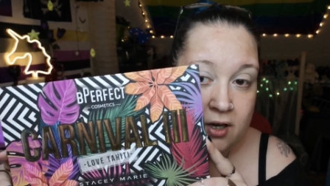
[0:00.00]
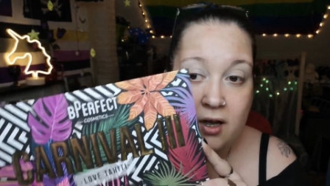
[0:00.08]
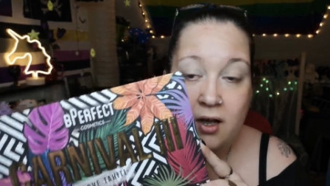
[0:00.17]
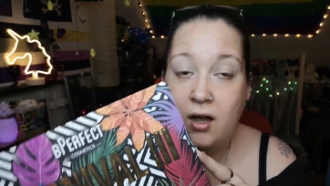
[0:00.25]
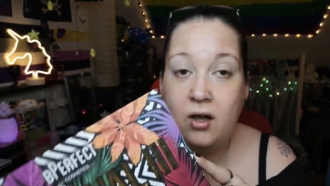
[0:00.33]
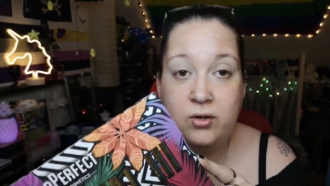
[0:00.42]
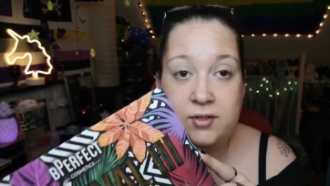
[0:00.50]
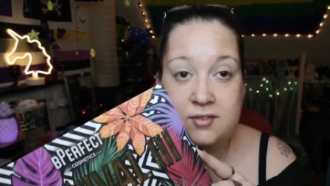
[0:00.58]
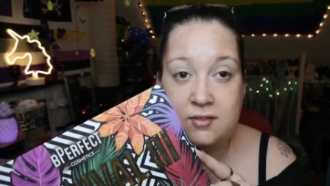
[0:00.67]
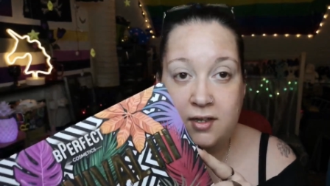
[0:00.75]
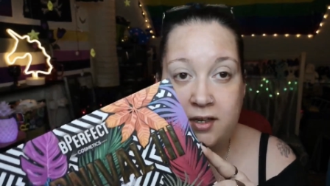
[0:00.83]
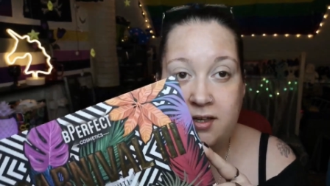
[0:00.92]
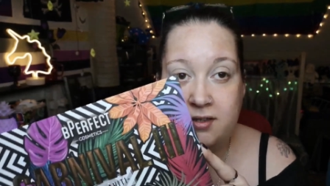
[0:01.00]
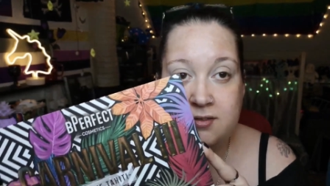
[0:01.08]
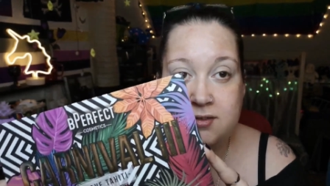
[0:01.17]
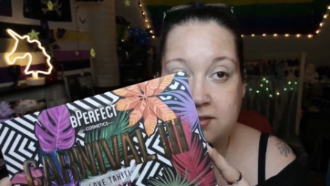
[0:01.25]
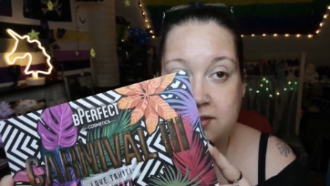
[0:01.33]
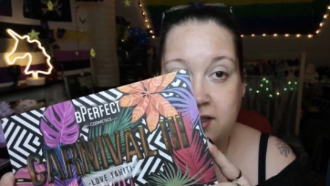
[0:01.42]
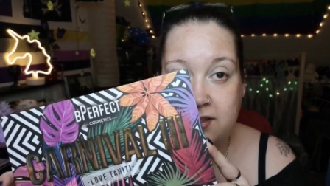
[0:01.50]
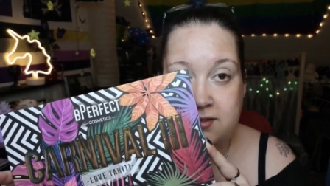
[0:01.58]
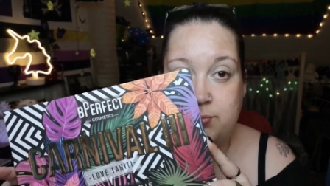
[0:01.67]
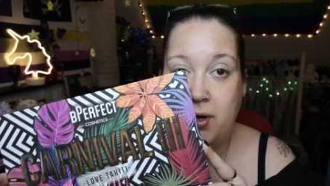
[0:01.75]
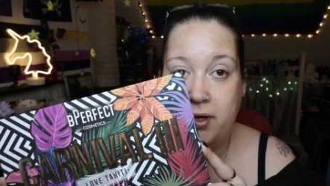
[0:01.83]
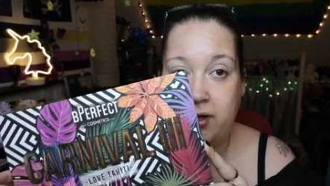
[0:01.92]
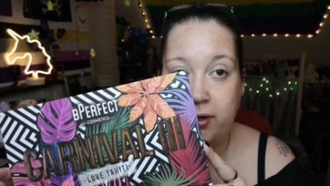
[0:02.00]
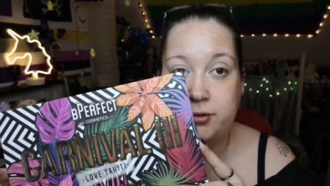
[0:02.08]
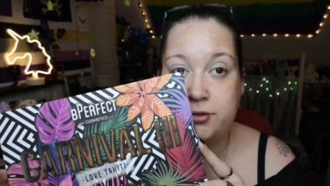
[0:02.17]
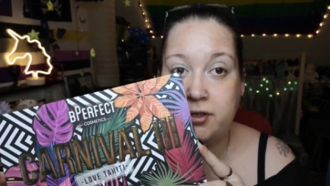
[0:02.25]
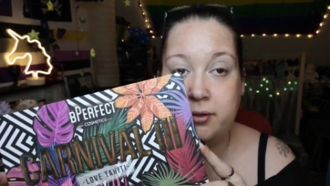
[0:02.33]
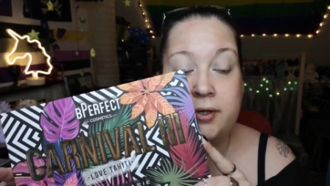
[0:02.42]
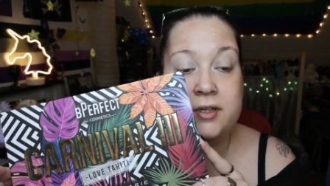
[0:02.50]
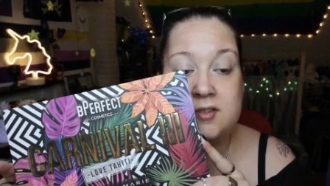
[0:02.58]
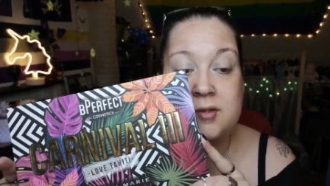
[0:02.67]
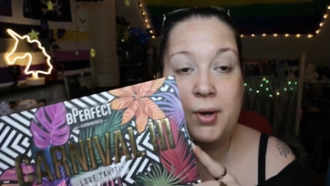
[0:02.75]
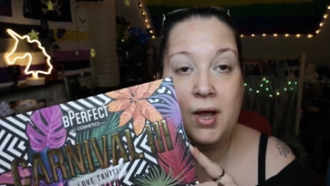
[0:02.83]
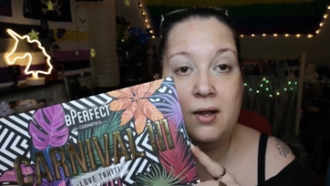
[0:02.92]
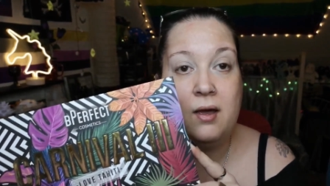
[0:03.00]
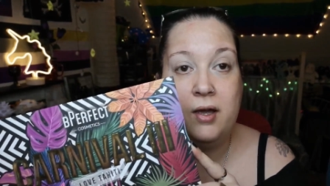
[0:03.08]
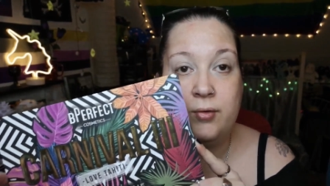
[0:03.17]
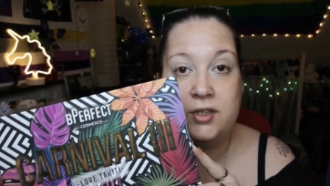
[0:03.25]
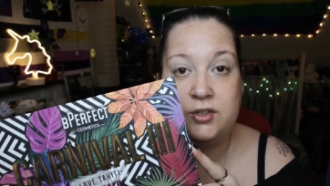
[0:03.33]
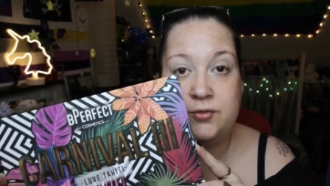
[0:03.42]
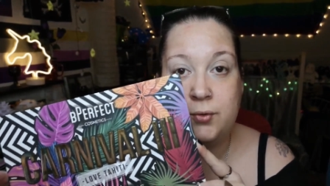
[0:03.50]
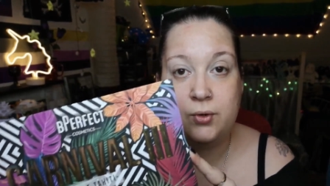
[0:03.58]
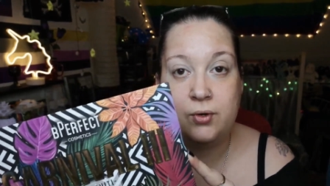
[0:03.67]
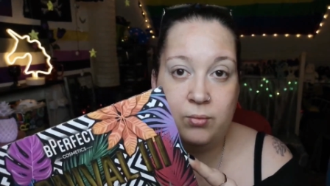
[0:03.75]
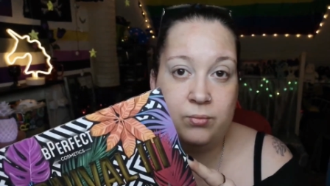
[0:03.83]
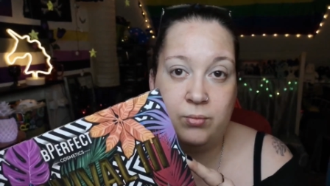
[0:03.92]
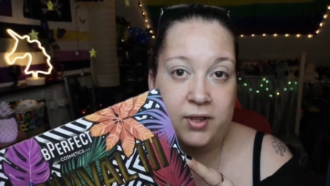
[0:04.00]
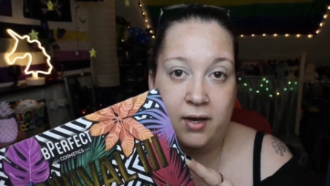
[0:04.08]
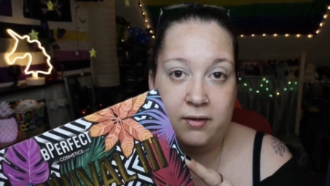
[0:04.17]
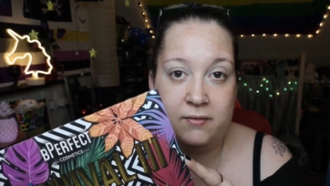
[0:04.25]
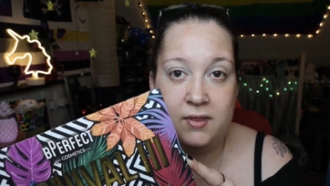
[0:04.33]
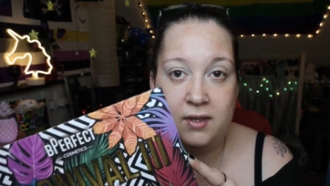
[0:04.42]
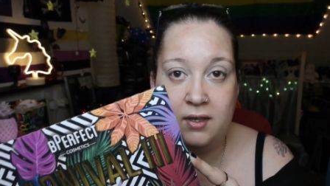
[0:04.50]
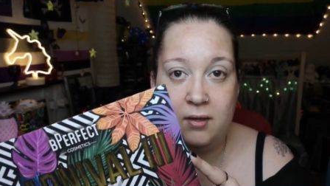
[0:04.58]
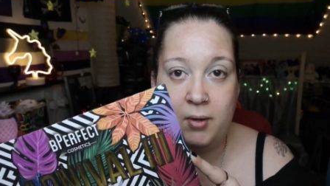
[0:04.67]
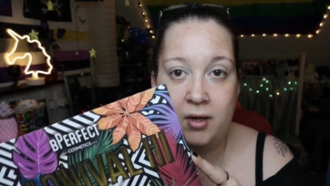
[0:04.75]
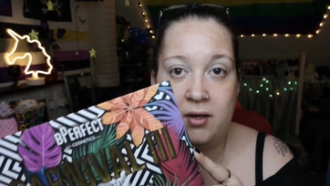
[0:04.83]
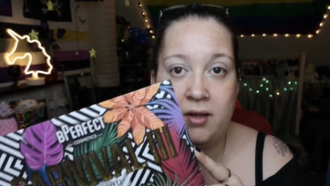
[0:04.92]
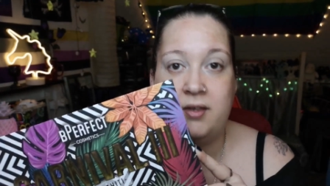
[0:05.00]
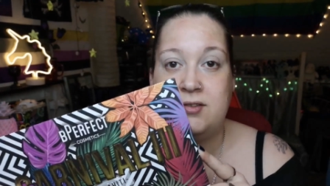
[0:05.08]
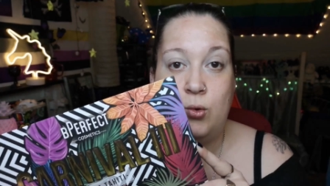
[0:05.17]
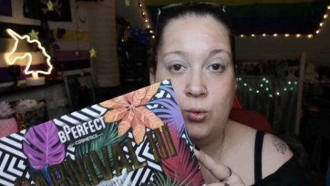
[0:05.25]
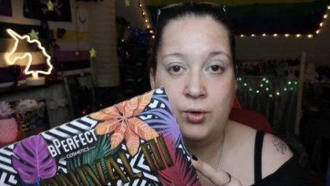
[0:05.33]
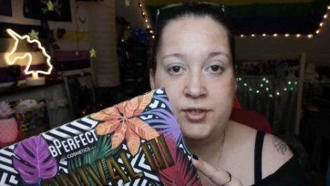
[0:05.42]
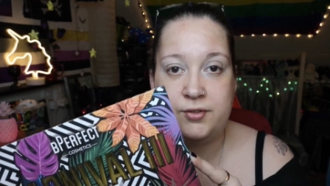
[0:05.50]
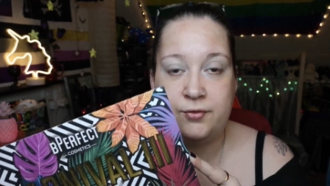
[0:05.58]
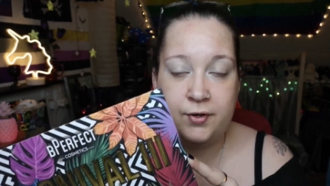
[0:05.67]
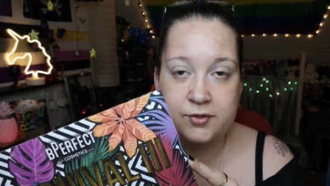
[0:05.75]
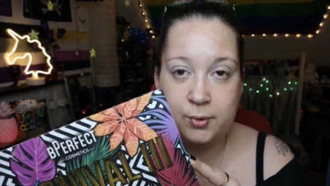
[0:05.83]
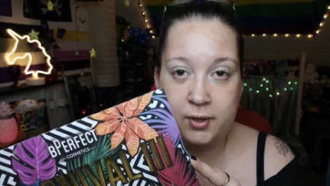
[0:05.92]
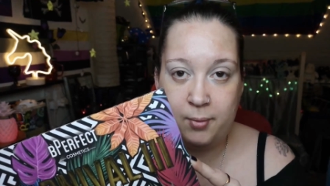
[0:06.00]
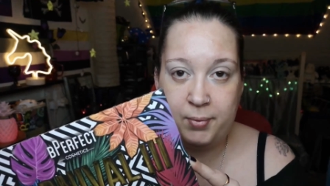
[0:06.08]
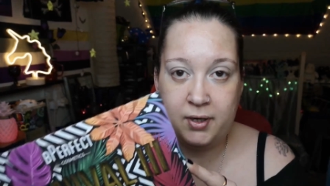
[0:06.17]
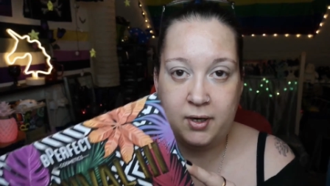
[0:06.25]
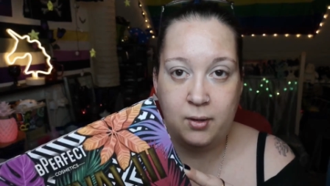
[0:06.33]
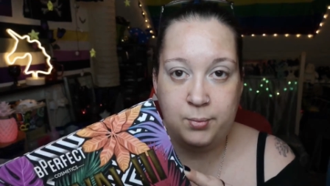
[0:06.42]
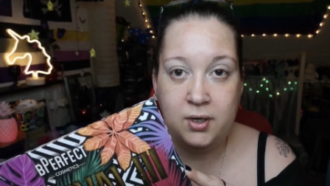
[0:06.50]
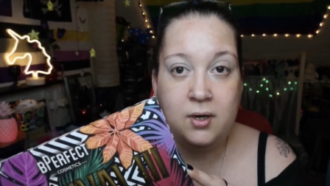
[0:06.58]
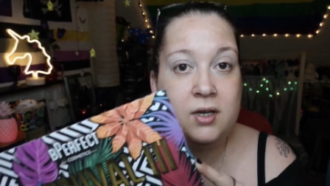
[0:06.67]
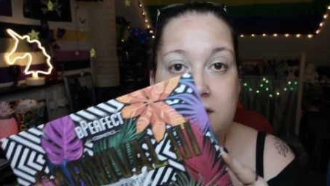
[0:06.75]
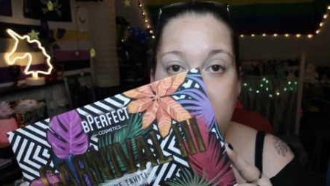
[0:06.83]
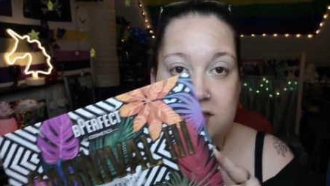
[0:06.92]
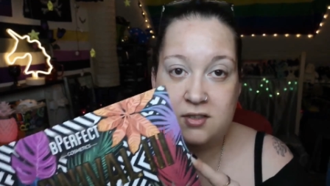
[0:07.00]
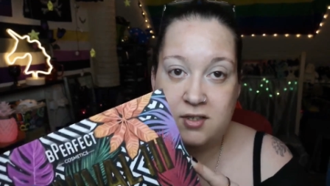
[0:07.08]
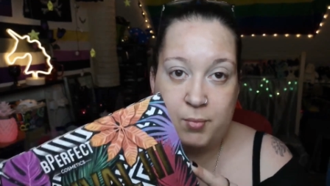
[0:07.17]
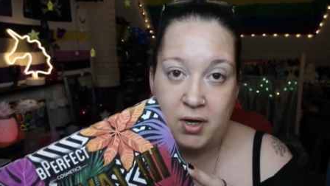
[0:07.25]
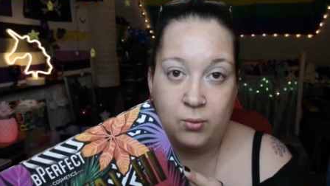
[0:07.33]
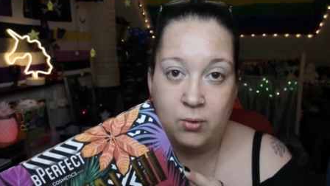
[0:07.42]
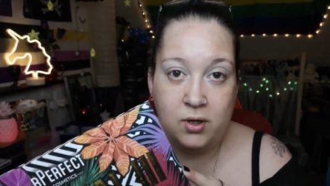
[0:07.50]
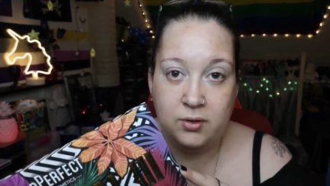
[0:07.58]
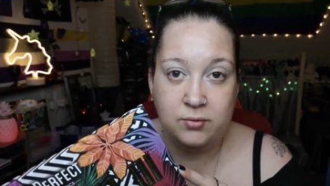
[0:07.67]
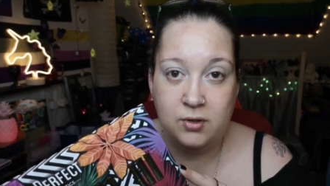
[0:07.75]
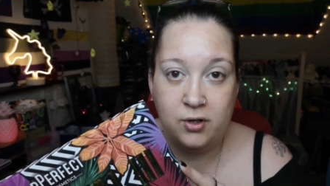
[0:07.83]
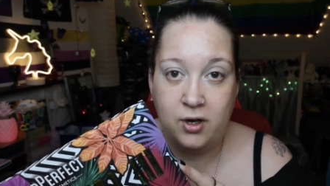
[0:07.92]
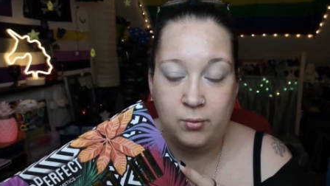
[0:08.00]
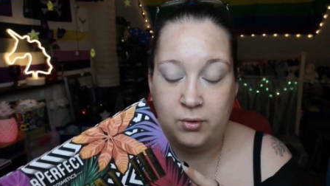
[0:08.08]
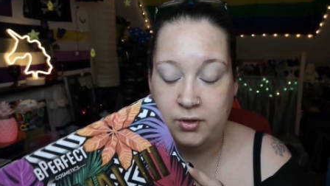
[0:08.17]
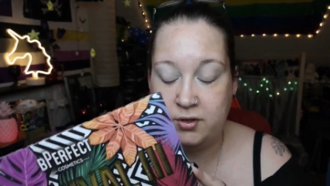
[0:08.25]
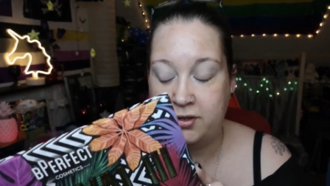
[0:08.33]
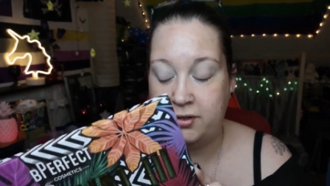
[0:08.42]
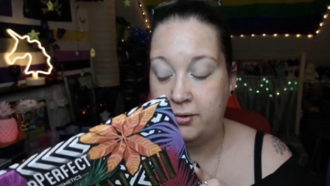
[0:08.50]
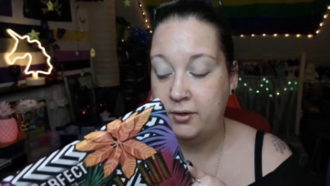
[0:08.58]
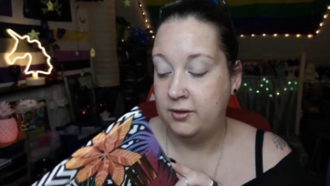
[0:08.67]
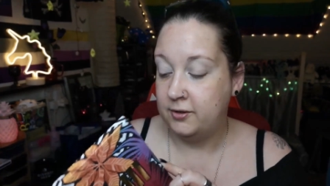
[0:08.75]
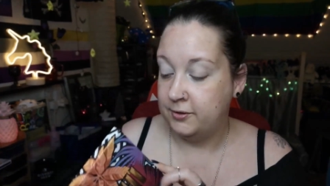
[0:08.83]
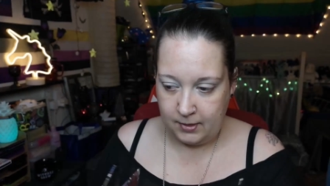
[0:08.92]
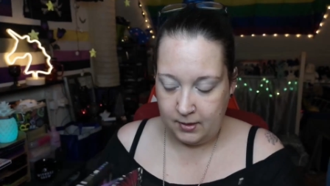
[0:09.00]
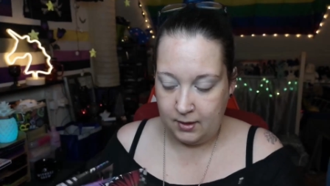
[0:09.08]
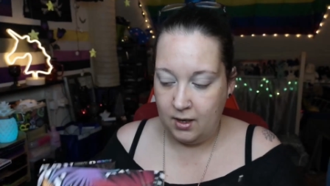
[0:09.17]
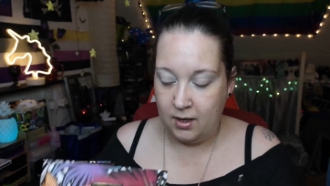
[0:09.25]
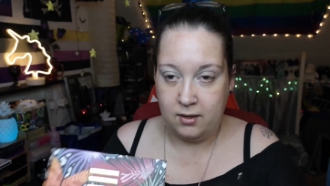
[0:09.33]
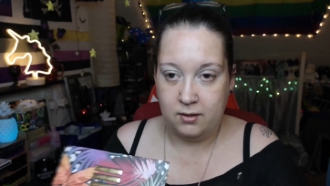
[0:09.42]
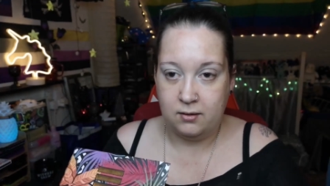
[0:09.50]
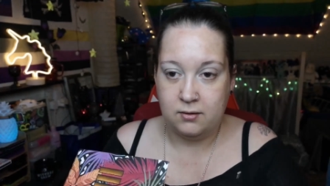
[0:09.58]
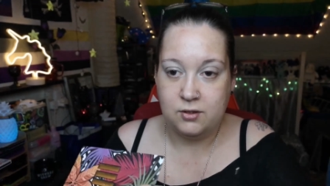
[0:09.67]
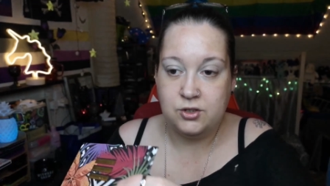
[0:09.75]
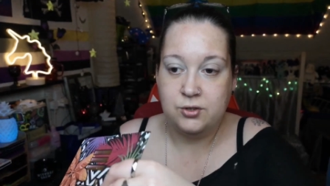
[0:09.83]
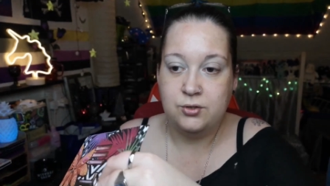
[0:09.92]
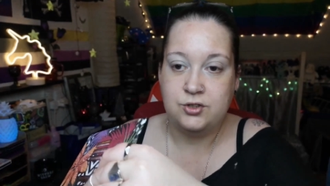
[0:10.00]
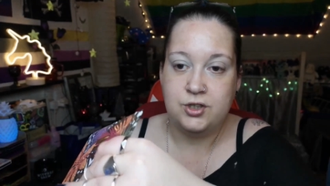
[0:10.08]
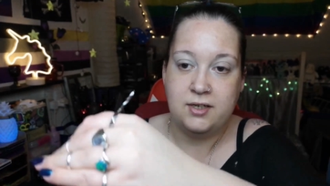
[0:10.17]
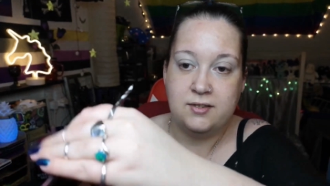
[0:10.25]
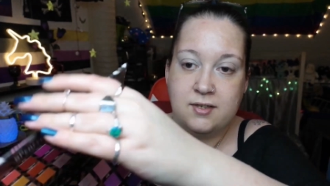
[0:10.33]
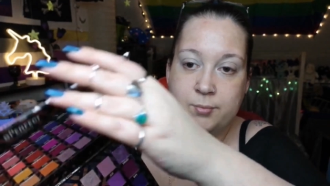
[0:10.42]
honestly is my go-to. It's the palette I reach for without even thinking about it. Like, it's always the first one I pick up, no matter what look I want to do. And the two shades I'm going